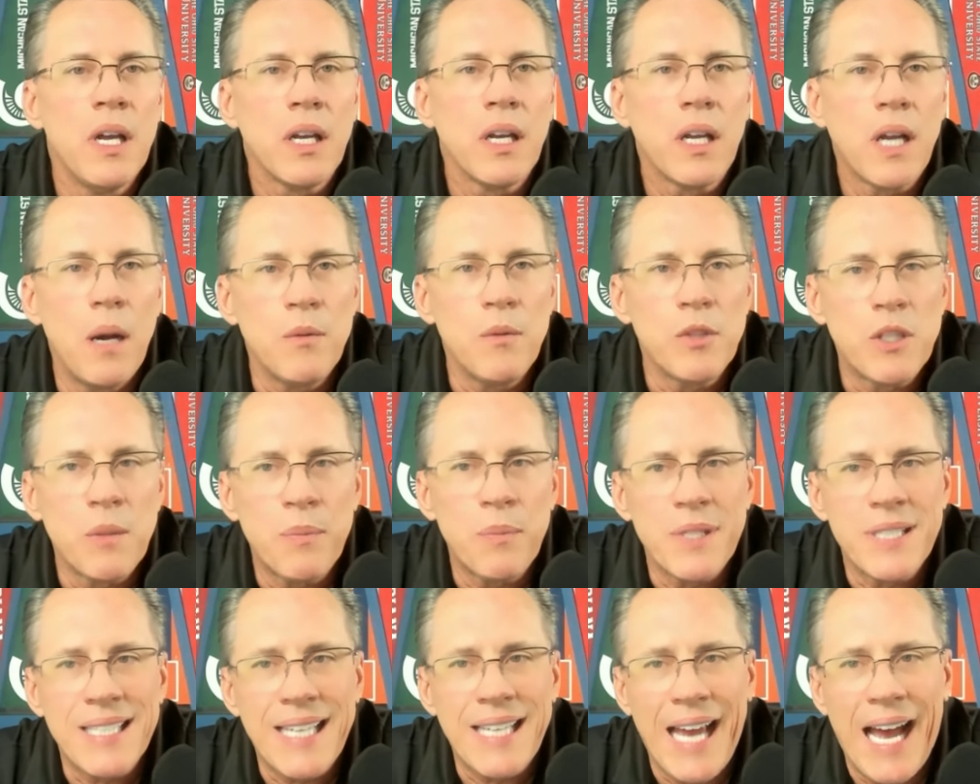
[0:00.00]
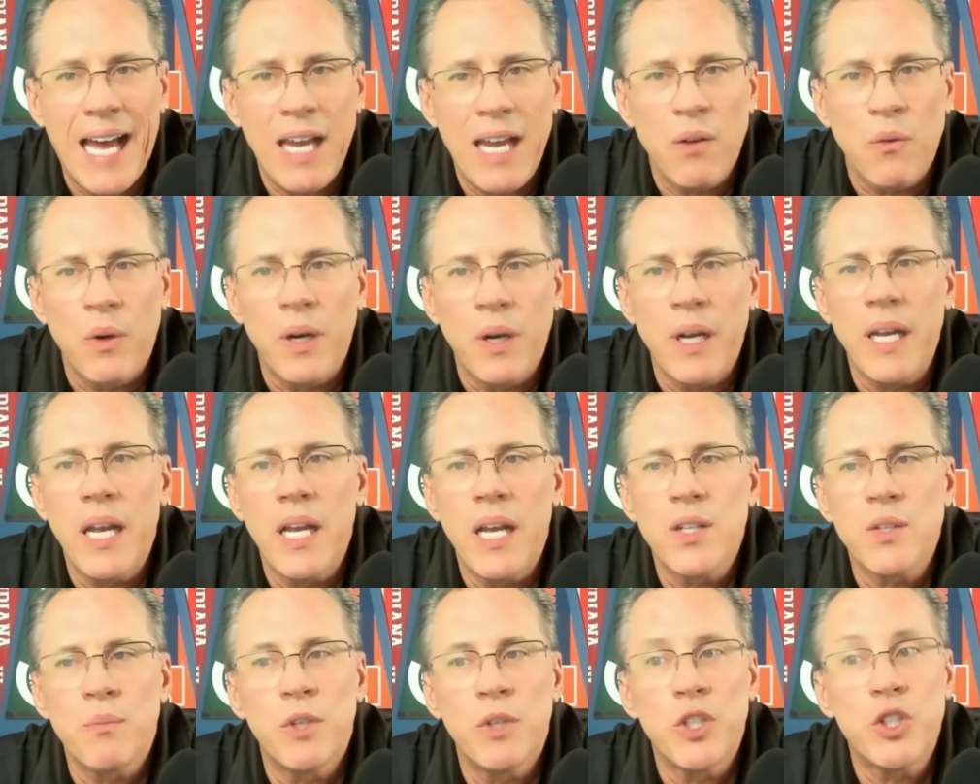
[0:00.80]
comes to Piscataway
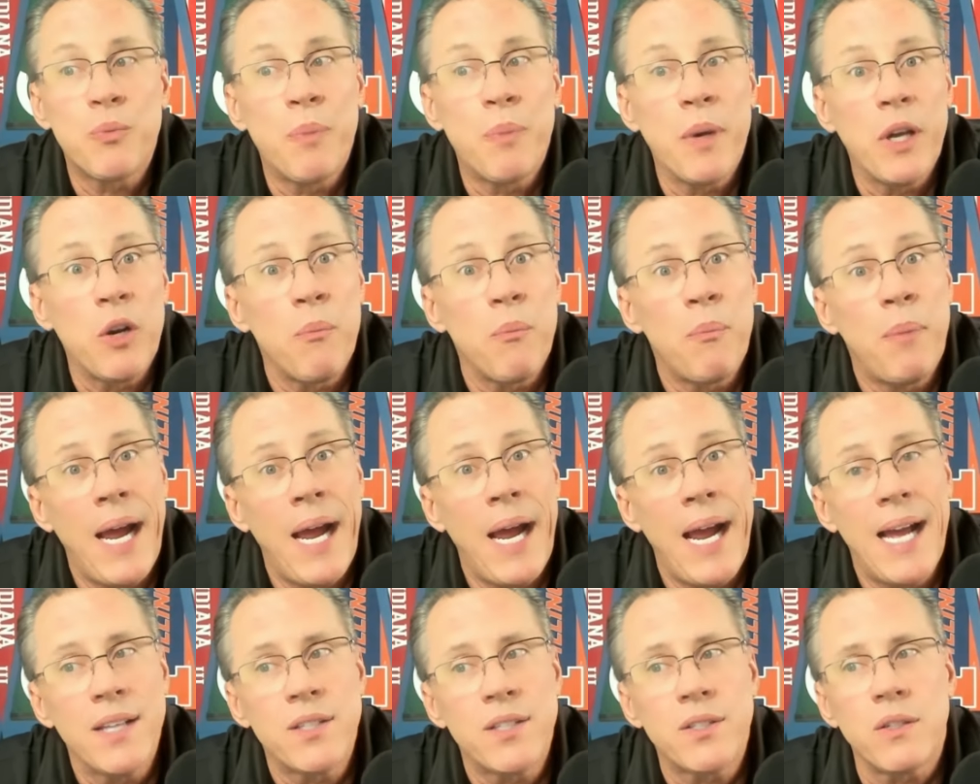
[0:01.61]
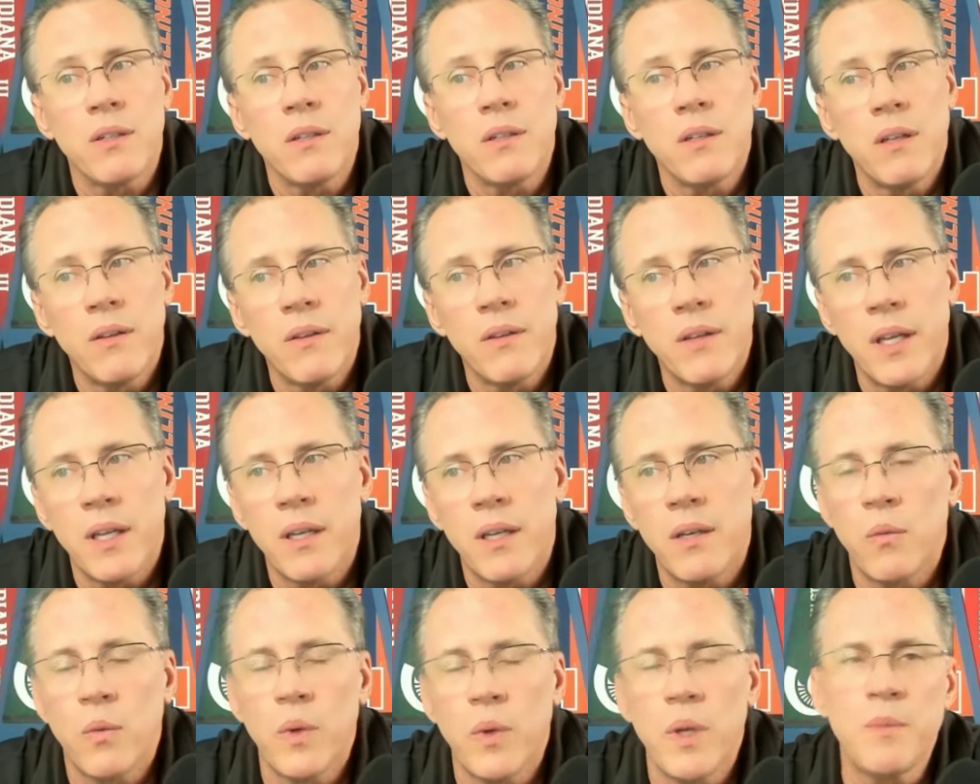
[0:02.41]
as a much better passer
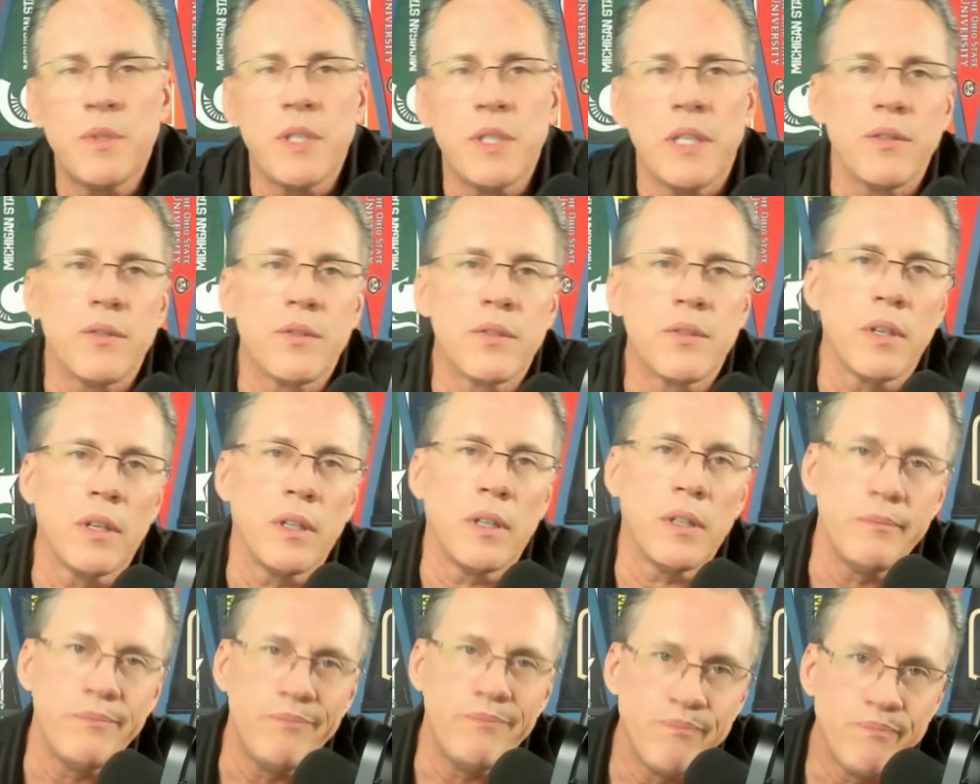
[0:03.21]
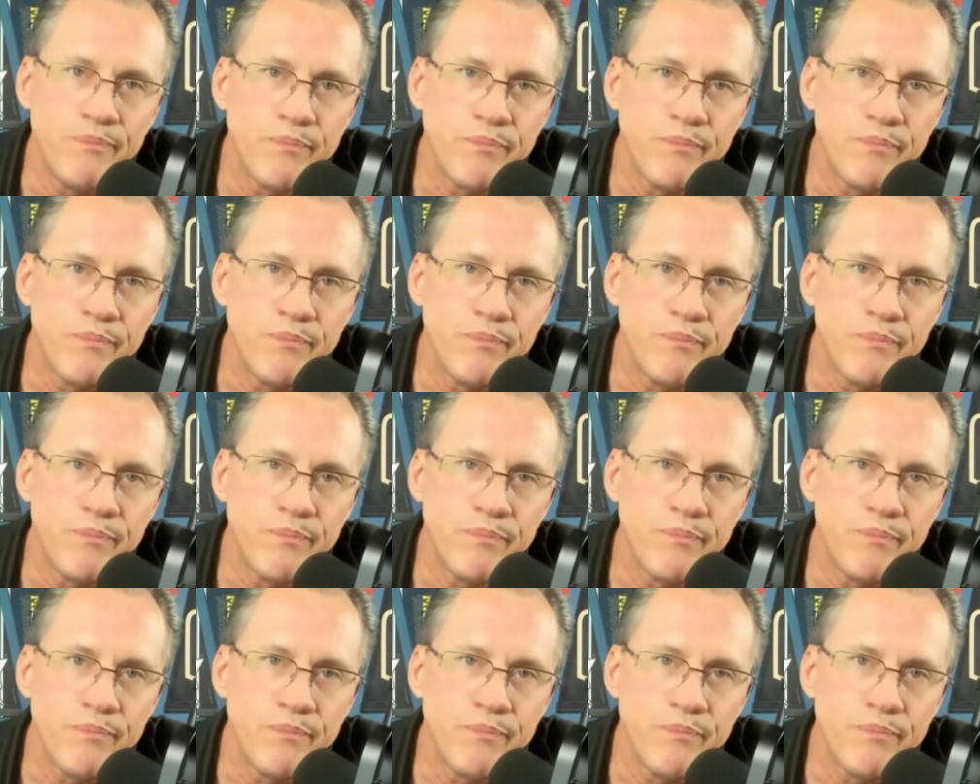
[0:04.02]
than Wimsatt. So